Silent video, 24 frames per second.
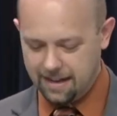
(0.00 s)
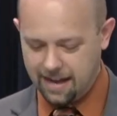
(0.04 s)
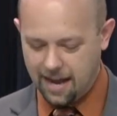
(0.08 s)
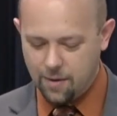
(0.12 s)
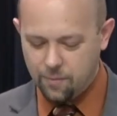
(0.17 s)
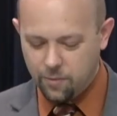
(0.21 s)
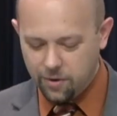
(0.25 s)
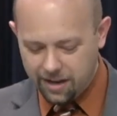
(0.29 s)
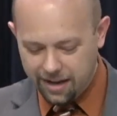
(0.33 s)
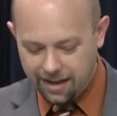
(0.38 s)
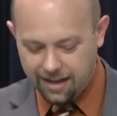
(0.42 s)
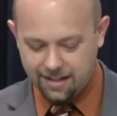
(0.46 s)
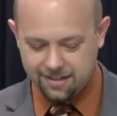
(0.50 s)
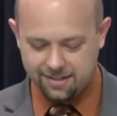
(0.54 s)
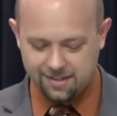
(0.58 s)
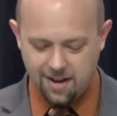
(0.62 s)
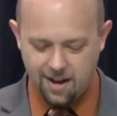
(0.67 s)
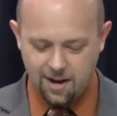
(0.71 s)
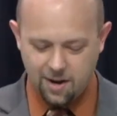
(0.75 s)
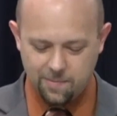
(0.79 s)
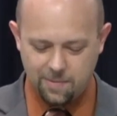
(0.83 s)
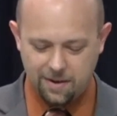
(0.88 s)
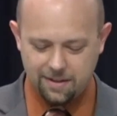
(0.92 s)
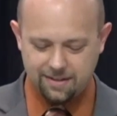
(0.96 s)
And we're going to get
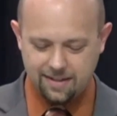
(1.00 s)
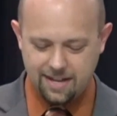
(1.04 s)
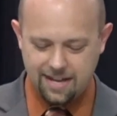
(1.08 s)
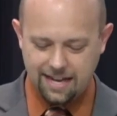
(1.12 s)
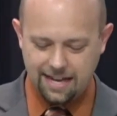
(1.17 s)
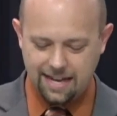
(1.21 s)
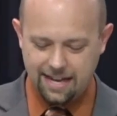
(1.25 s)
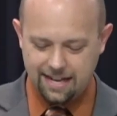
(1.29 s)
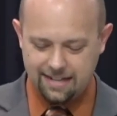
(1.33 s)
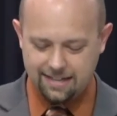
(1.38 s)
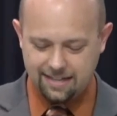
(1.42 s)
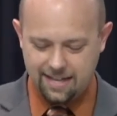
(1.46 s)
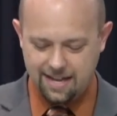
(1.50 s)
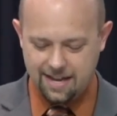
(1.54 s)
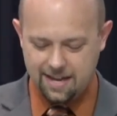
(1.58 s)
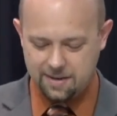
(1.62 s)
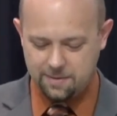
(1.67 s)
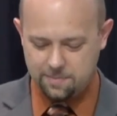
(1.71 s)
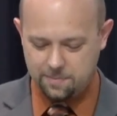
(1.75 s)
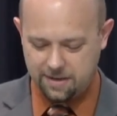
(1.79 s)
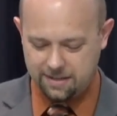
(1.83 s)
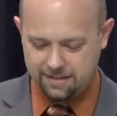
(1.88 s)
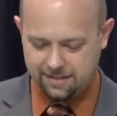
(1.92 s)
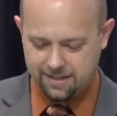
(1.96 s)
talk about that again at the
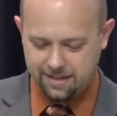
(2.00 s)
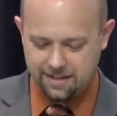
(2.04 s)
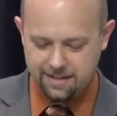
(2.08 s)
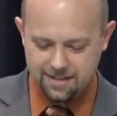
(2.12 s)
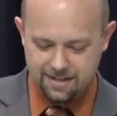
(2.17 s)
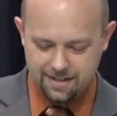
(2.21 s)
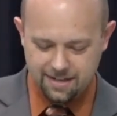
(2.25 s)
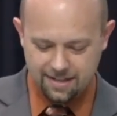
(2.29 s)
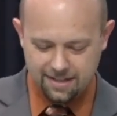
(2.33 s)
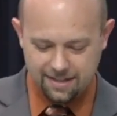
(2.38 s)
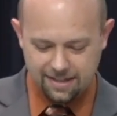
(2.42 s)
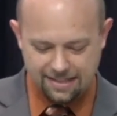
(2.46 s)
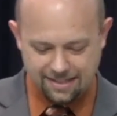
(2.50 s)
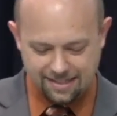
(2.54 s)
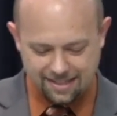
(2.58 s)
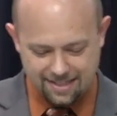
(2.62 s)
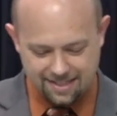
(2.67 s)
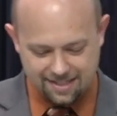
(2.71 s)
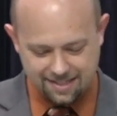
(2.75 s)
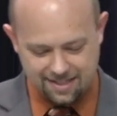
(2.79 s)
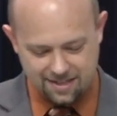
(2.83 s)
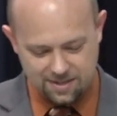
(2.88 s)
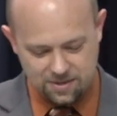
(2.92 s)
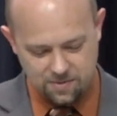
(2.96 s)
end, but uh, let's
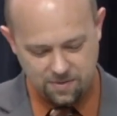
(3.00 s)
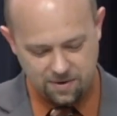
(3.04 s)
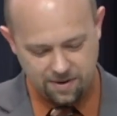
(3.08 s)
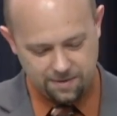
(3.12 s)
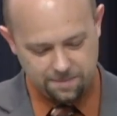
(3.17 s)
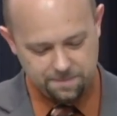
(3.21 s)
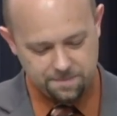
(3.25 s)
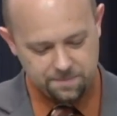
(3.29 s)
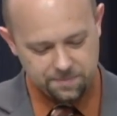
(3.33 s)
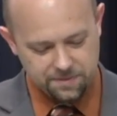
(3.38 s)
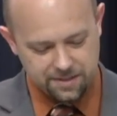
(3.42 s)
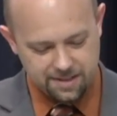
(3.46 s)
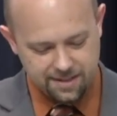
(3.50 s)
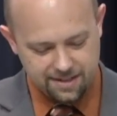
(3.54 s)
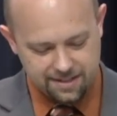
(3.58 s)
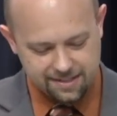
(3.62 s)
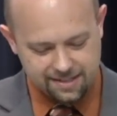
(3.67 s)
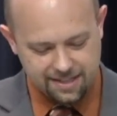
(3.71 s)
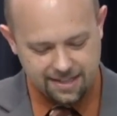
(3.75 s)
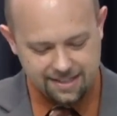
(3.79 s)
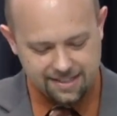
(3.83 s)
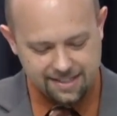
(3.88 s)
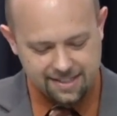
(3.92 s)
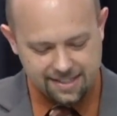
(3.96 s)
continue on. It
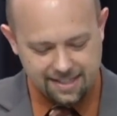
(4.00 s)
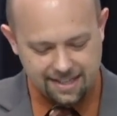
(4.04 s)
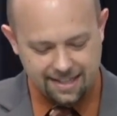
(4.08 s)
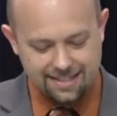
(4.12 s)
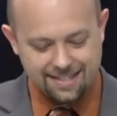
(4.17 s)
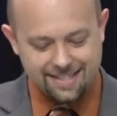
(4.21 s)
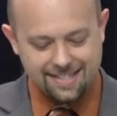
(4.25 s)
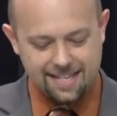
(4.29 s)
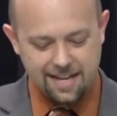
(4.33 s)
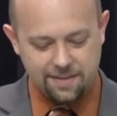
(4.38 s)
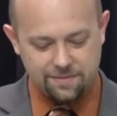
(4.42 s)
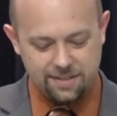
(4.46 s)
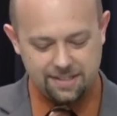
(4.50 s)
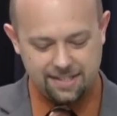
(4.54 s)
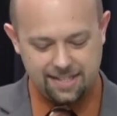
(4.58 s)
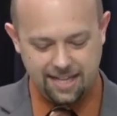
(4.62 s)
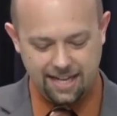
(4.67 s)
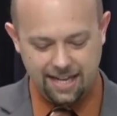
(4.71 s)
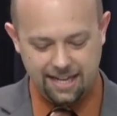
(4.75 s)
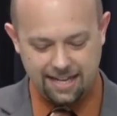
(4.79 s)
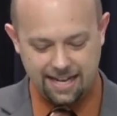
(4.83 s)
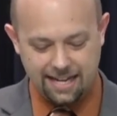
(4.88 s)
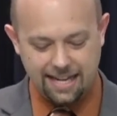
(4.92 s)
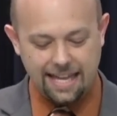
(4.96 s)
says in
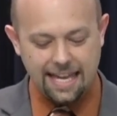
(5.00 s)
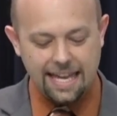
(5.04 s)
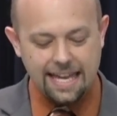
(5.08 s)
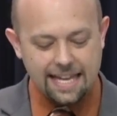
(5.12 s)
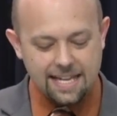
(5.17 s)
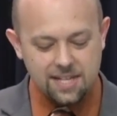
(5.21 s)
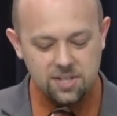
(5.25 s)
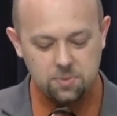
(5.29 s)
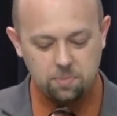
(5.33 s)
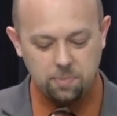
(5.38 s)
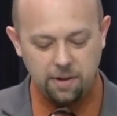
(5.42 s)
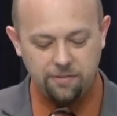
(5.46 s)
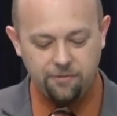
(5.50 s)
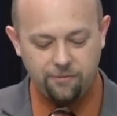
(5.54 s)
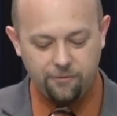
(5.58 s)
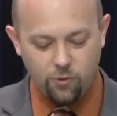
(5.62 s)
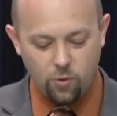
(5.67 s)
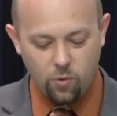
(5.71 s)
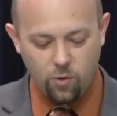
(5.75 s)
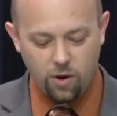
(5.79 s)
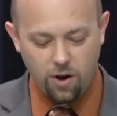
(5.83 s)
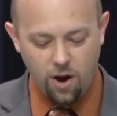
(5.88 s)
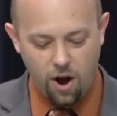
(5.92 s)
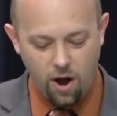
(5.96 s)
17, and he is
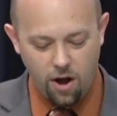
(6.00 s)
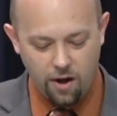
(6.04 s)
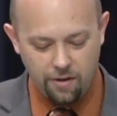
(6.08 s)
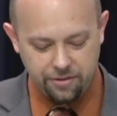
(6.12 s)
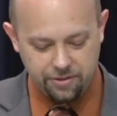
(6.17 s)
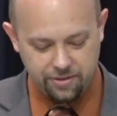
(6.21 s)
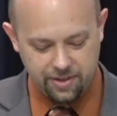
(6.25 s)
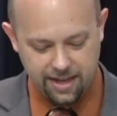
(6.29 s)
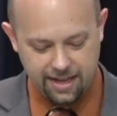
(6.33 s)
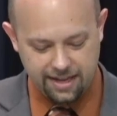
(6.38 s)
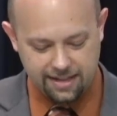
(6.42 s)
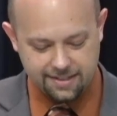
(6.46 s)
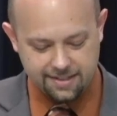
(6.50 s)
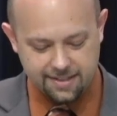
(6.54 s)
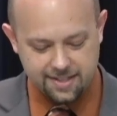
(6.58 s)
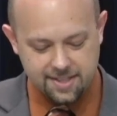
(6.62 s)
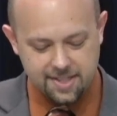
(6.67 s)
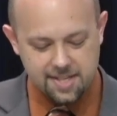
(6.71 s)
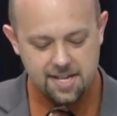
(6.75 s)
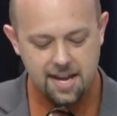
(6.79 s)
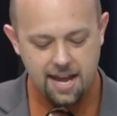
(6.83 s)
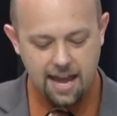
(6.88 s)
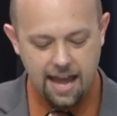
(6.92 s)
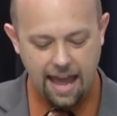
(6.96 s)
before all
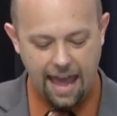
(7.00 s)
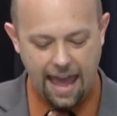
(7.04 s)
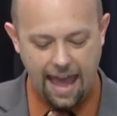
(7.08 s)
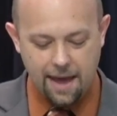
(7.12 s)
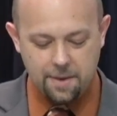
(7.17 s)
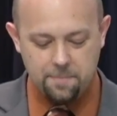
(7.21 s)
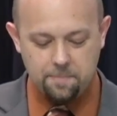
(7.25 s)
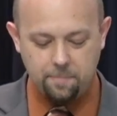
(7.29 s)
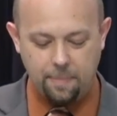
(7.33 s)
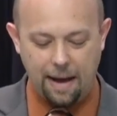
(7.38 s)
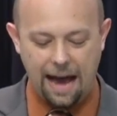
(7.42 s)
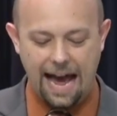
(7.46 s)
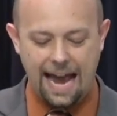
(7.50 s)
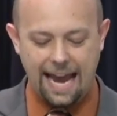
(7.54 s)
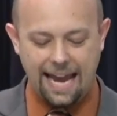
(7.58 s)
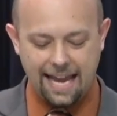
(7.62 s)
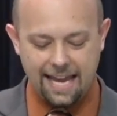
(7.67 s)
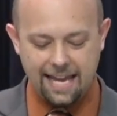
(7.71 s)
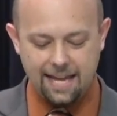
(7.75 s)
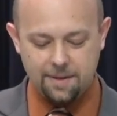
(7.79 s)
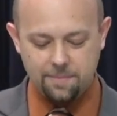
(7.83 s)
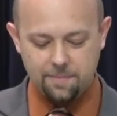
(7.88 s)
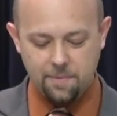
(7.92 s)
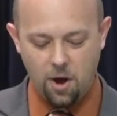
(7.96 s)
things, and by
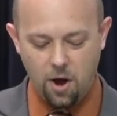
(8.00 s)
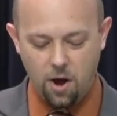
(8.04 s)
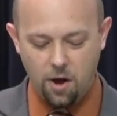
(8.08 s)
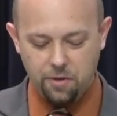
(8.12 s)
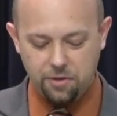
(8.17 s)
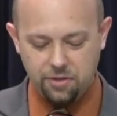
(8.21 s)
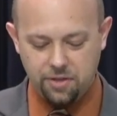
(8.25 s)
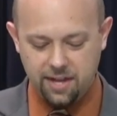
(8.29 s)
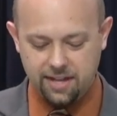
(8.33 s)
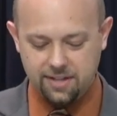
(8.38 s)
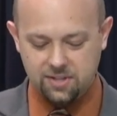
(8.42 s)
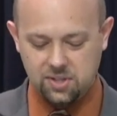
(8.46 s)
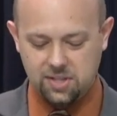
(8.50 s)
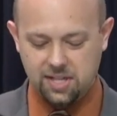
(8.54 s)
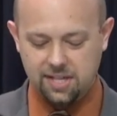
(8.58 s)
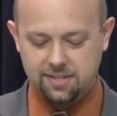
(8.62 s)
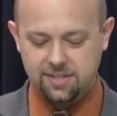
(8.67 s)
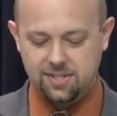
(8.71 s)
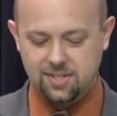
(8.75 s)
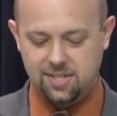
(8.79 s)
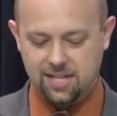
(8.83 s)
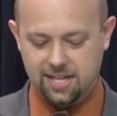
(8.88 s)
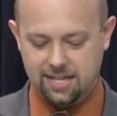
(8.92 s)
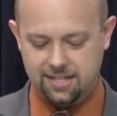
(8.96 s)
him all things
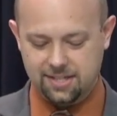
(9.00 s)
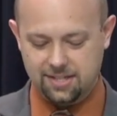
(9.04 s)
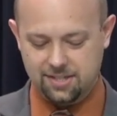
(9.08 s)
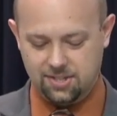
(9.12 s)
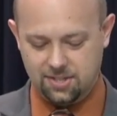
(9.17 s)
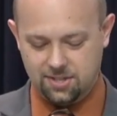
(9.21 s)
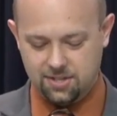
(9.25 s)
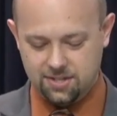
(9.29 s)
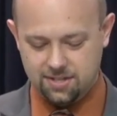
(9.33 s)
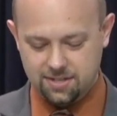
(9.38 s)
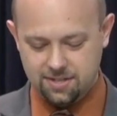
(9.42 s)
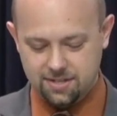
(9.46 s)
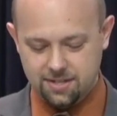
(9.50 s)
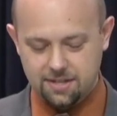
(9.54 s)
consist.